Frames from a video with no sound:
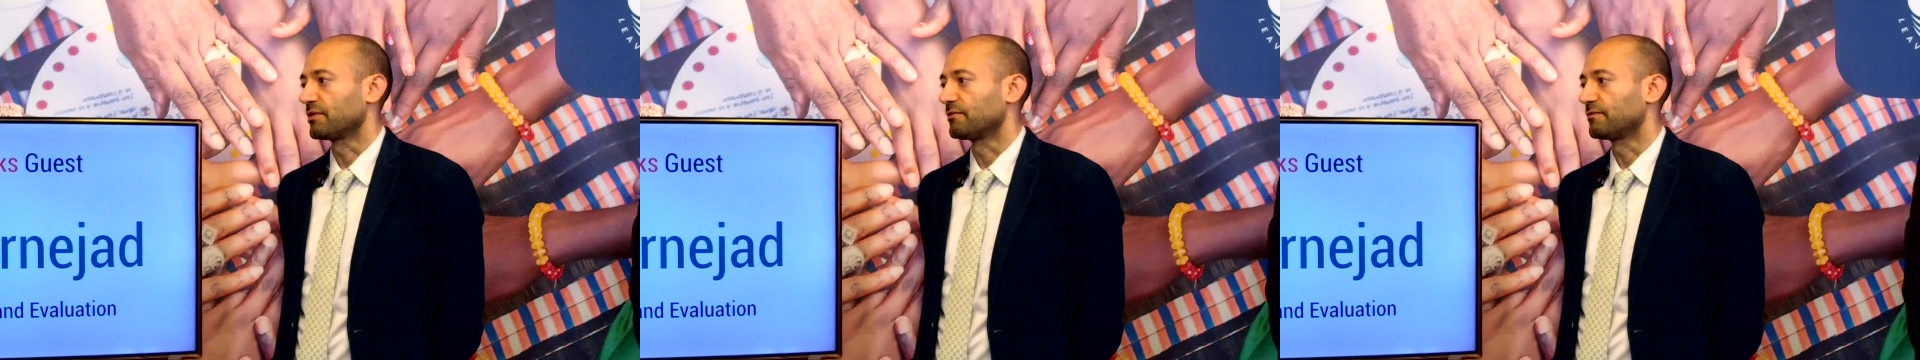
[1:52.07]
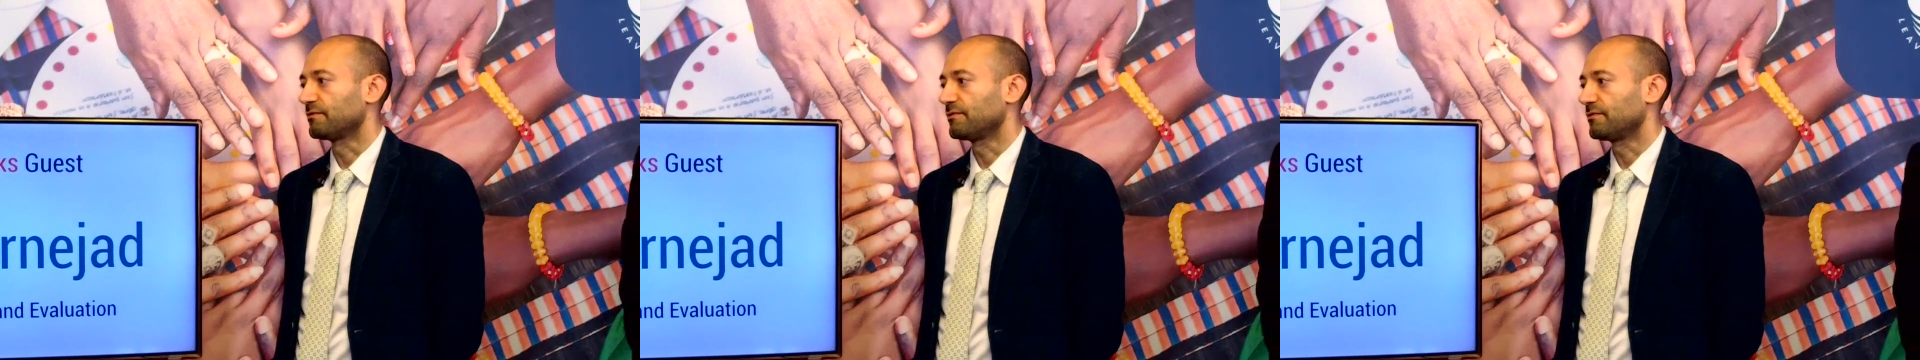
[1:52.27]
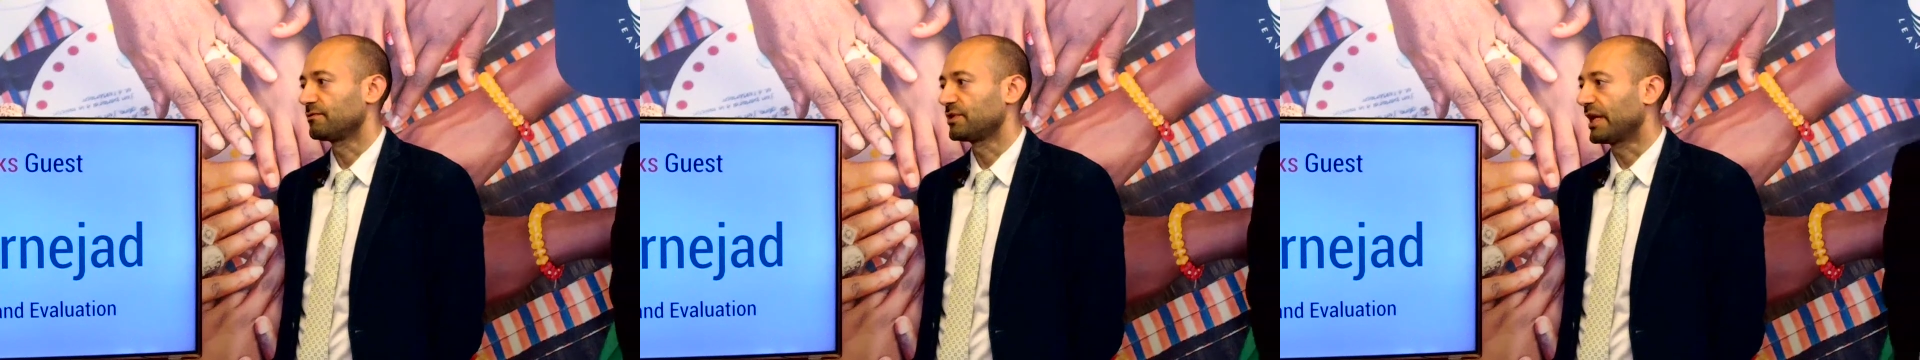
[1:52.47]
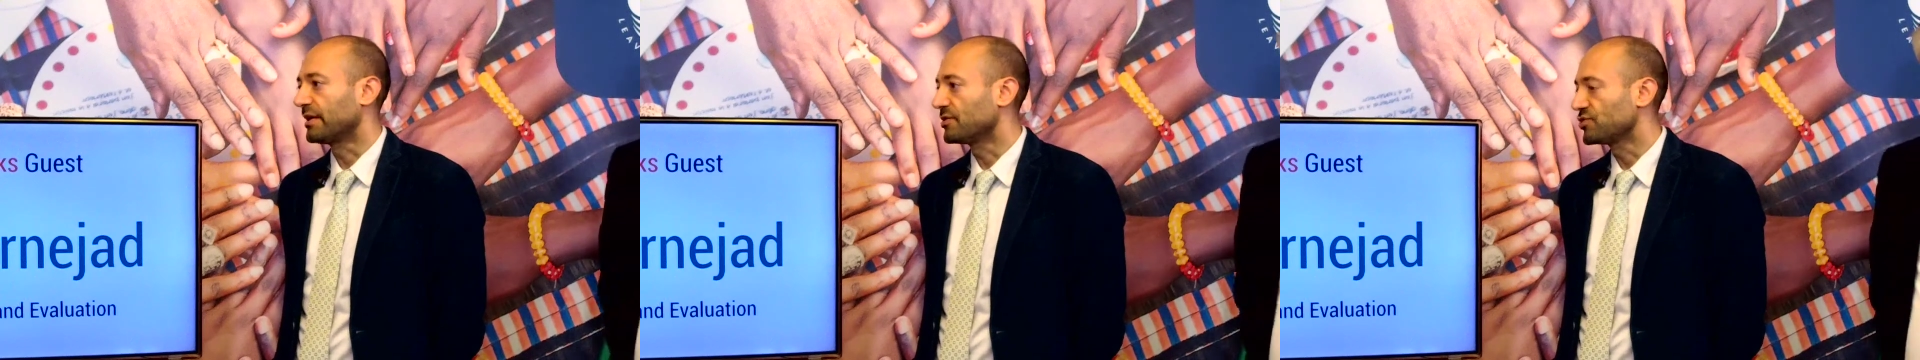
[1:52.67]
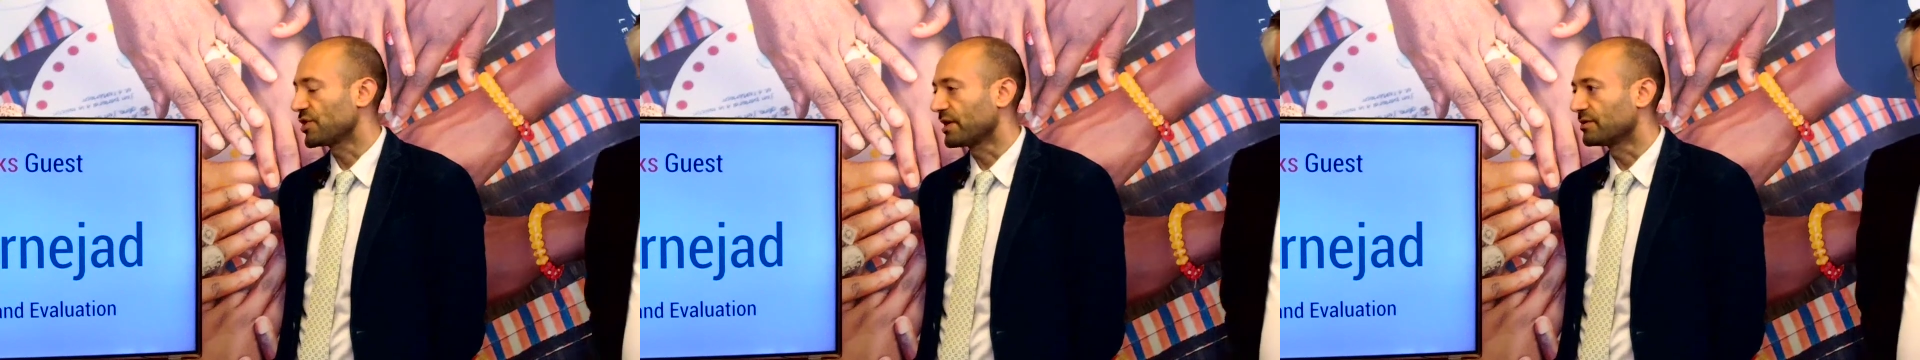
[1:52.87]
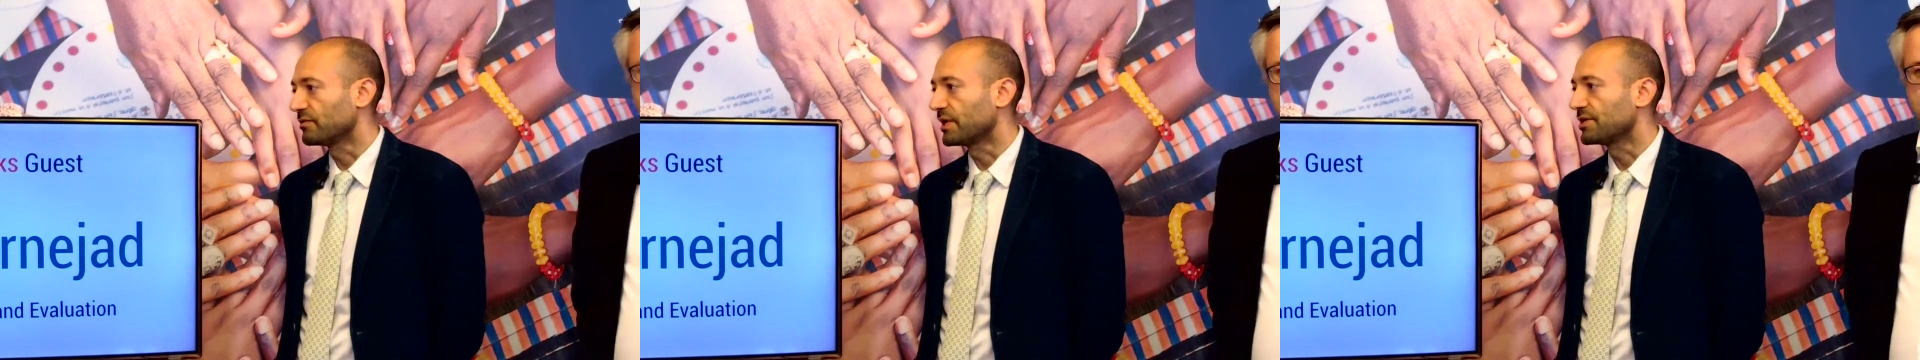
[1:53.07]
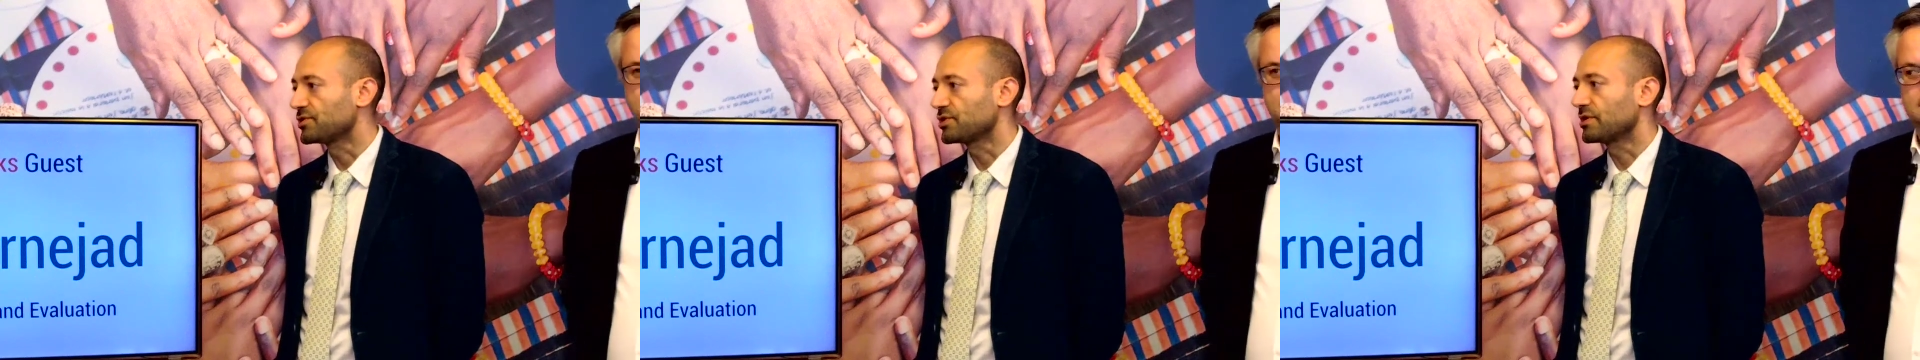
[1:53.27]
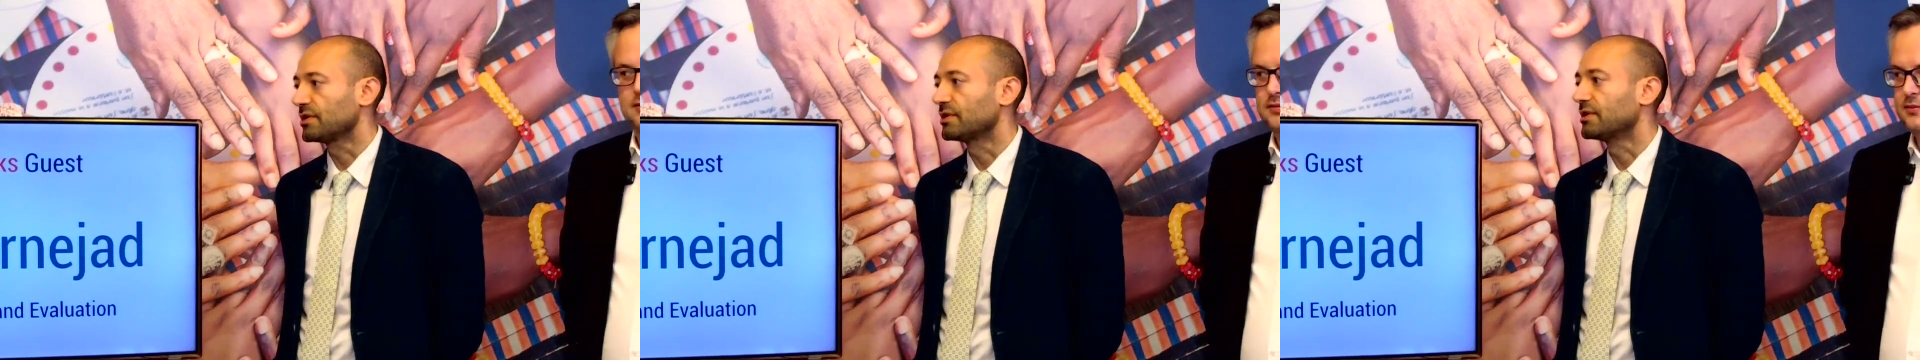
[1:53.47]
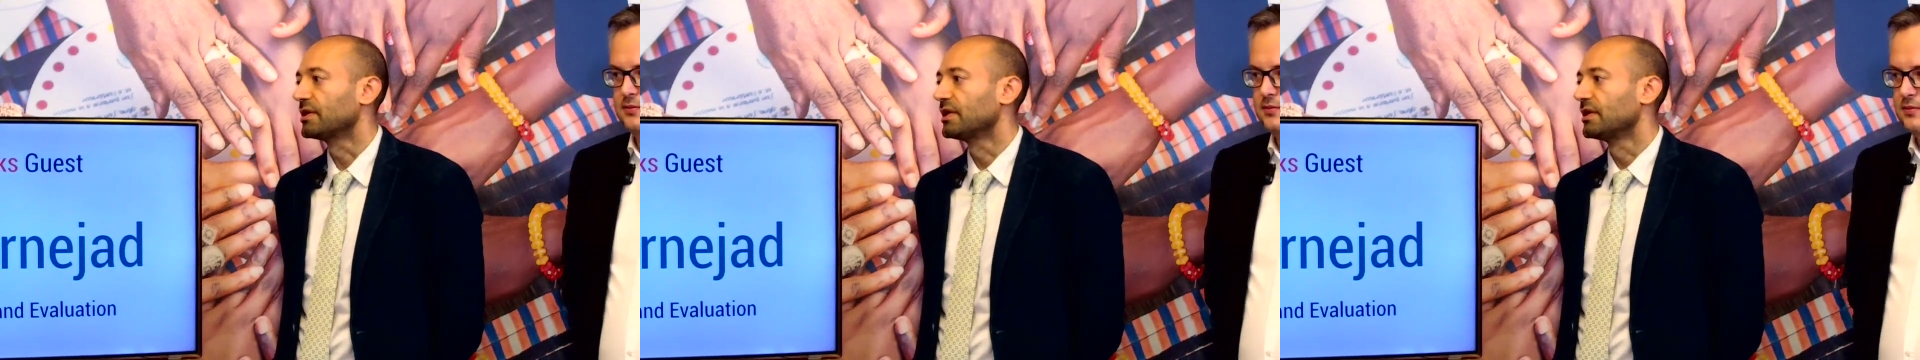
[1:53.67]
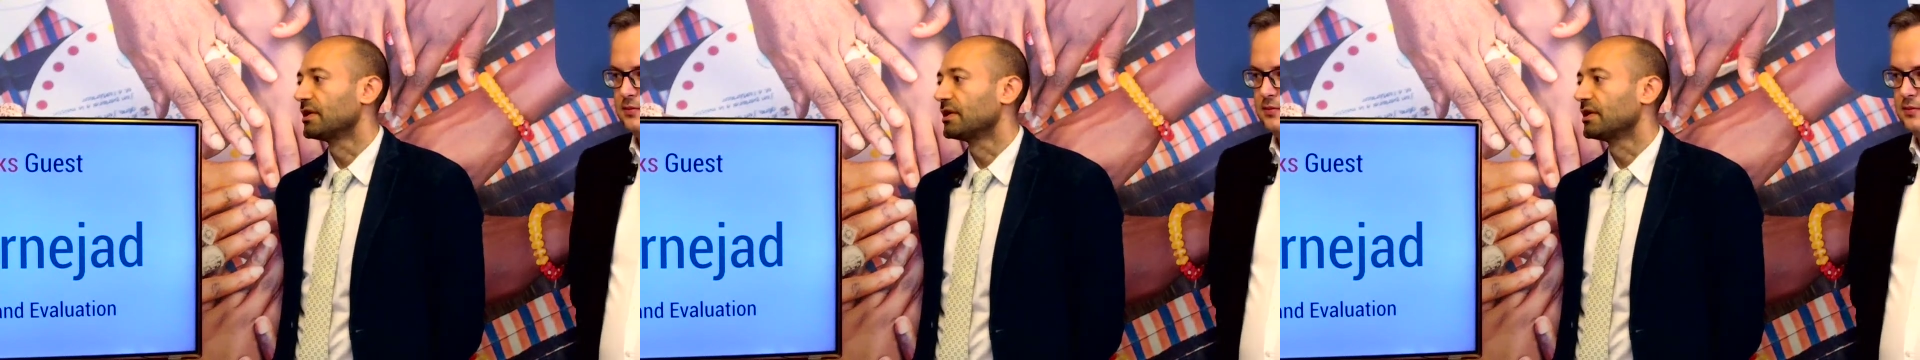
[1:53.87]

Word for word: of data generation